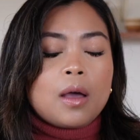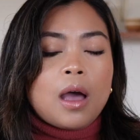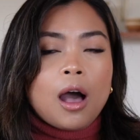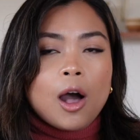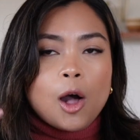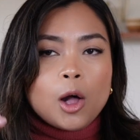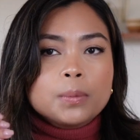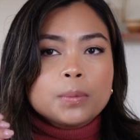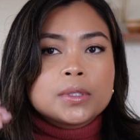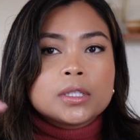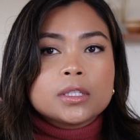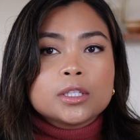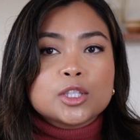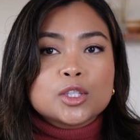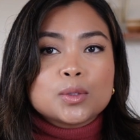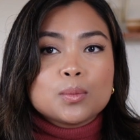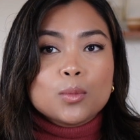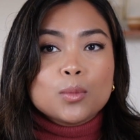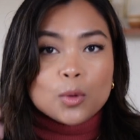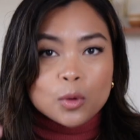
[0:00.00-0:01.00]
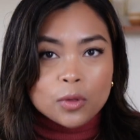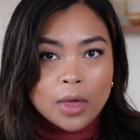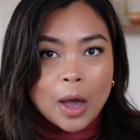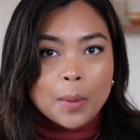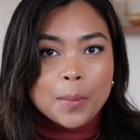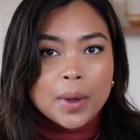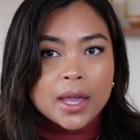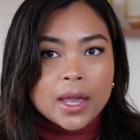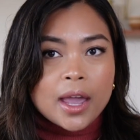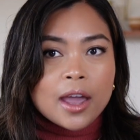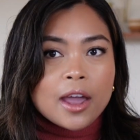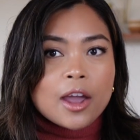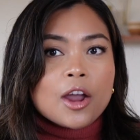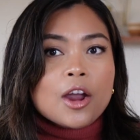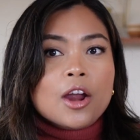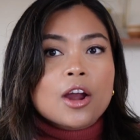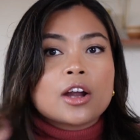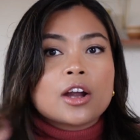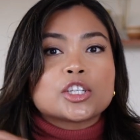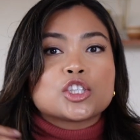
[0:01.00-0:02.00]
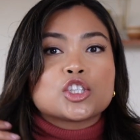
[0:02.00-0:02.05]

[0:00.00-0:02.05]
helped to smooth out my hair,